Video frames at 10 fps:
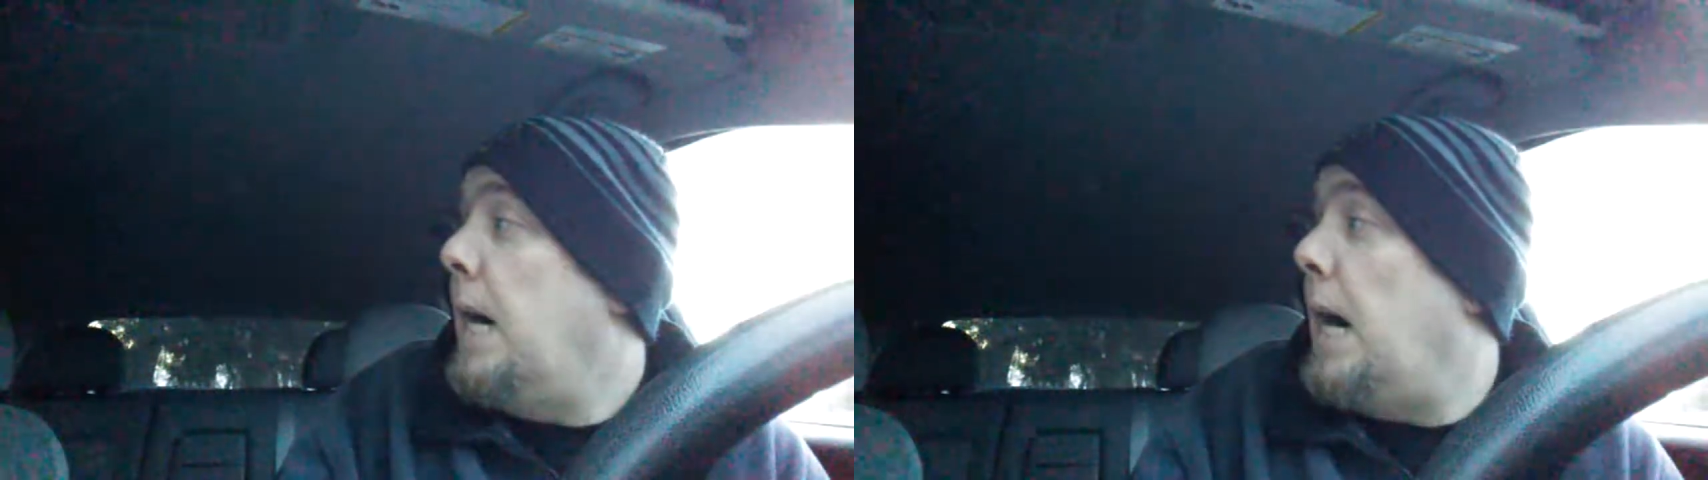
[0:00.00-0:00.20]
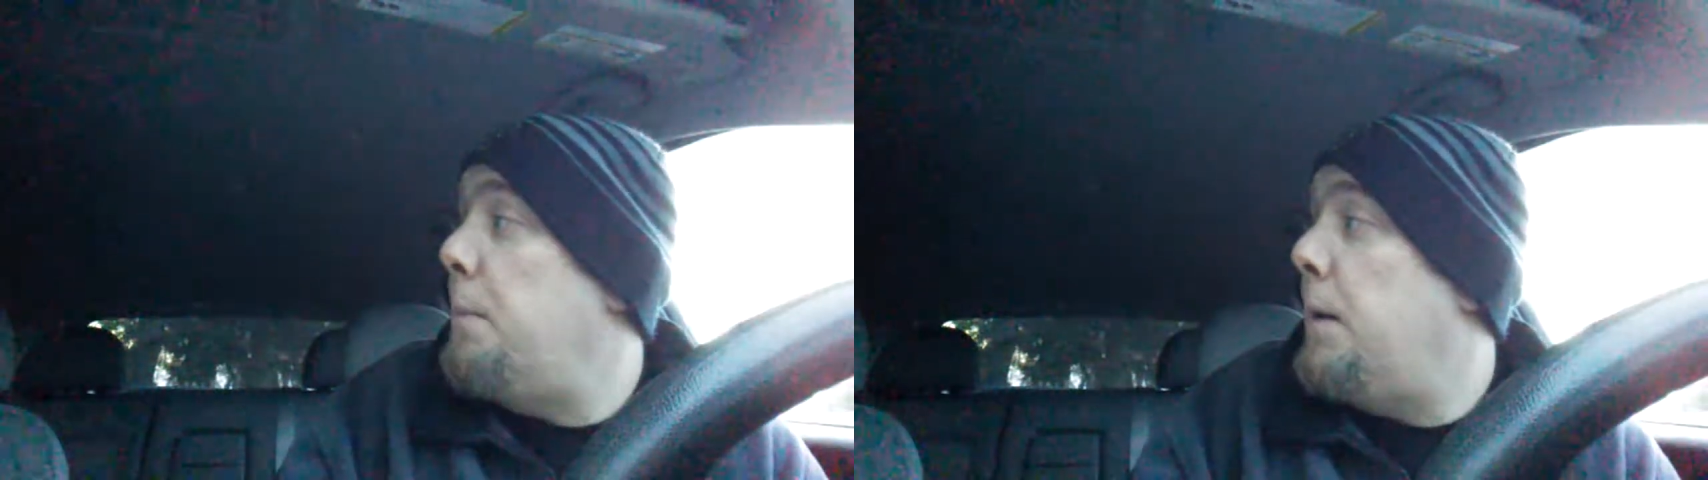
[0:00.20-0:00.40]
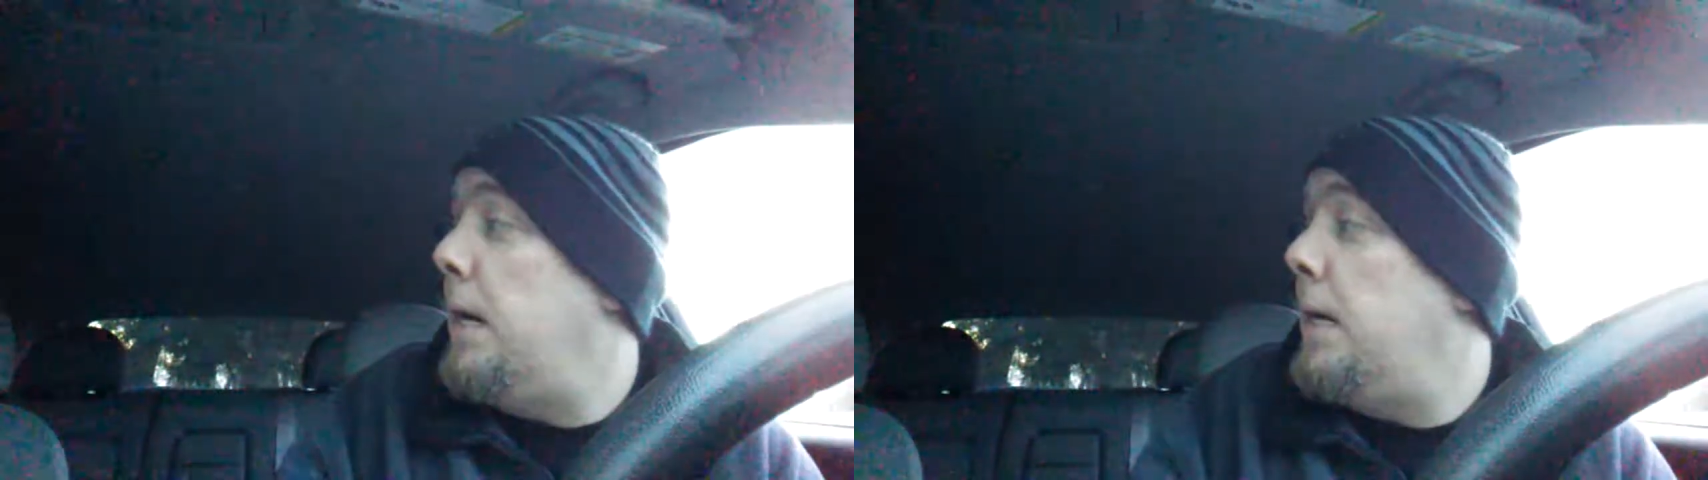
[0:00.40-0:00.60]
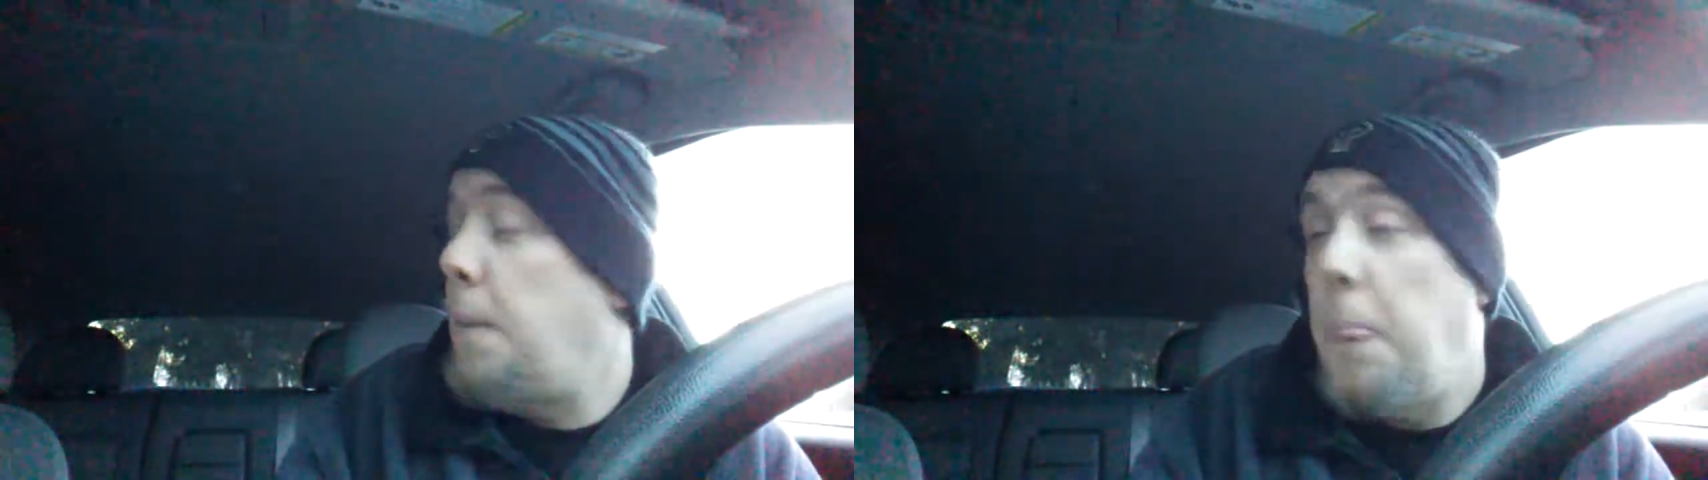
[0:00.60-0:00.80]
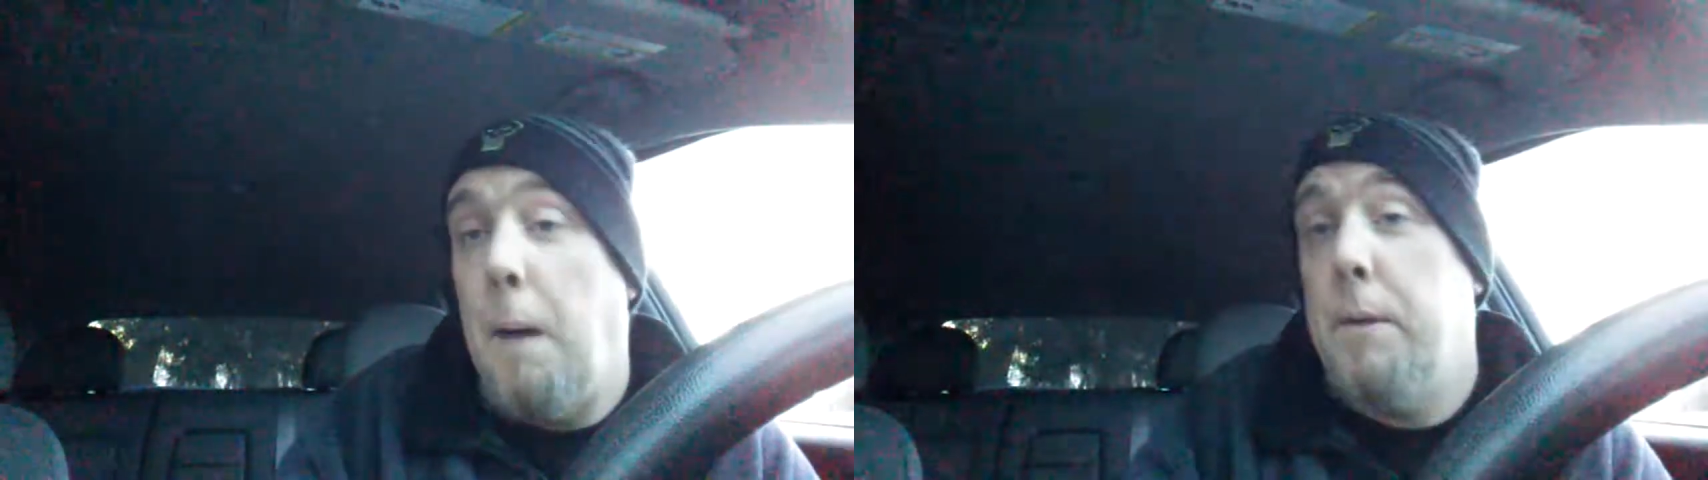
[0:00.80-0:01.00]
I'm
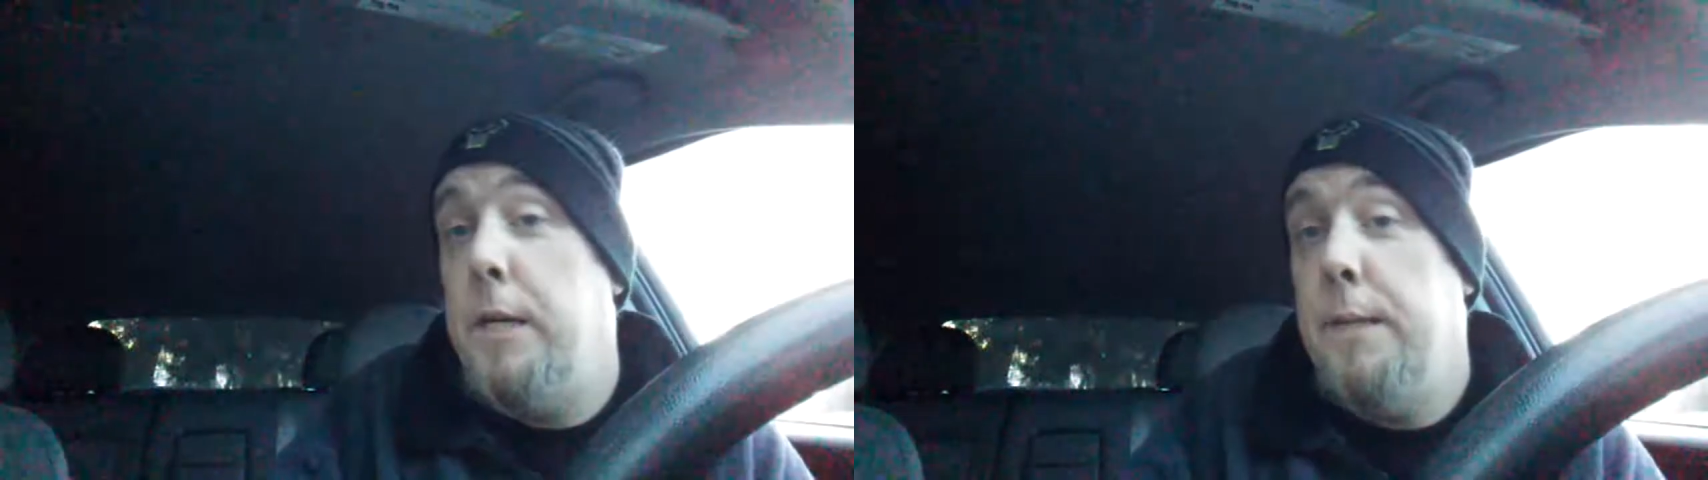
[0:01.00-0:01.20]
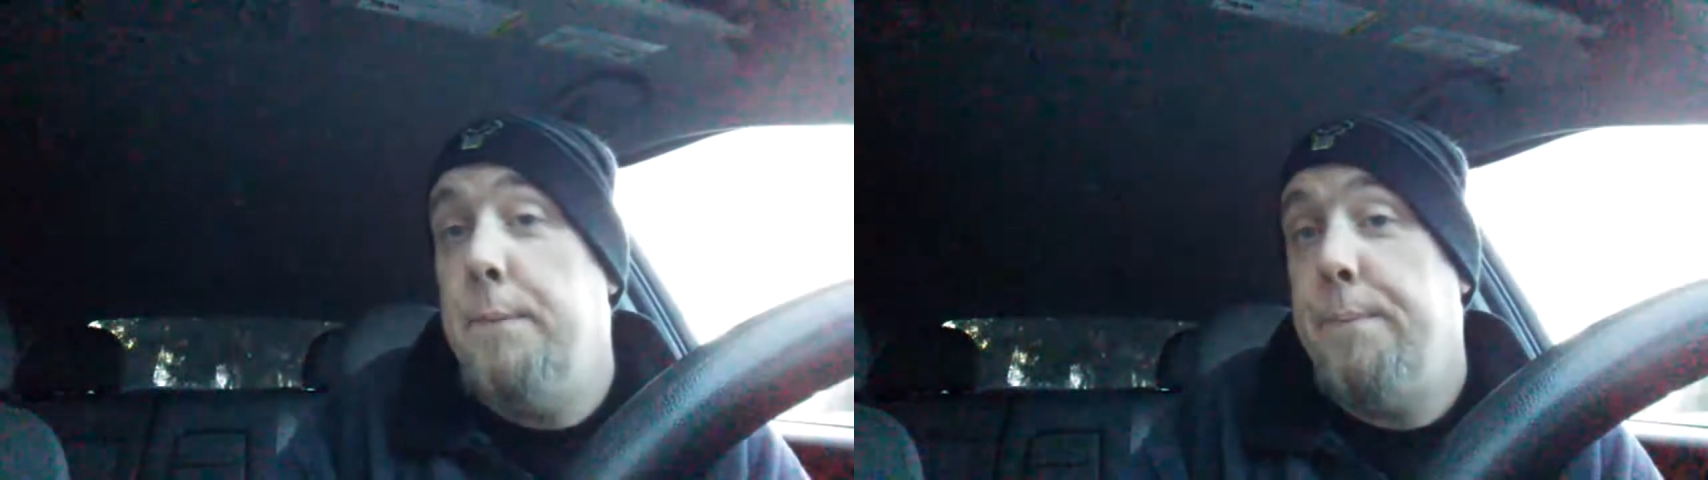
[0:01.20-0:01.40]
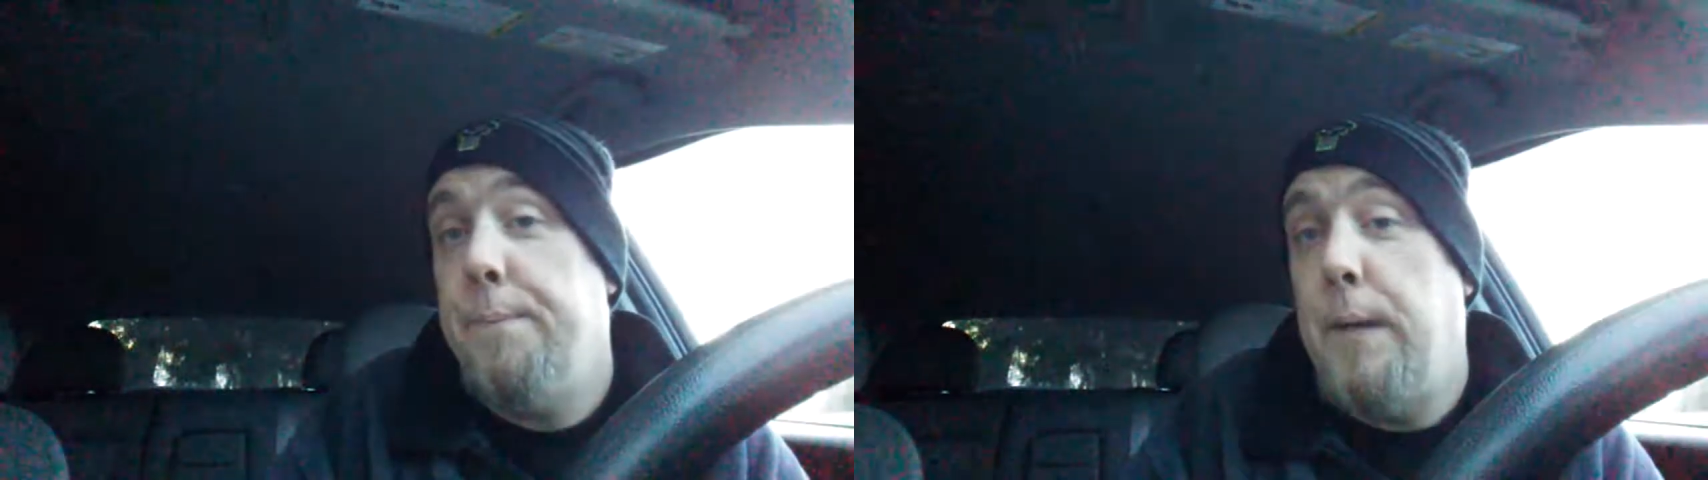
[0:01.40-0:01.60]
good.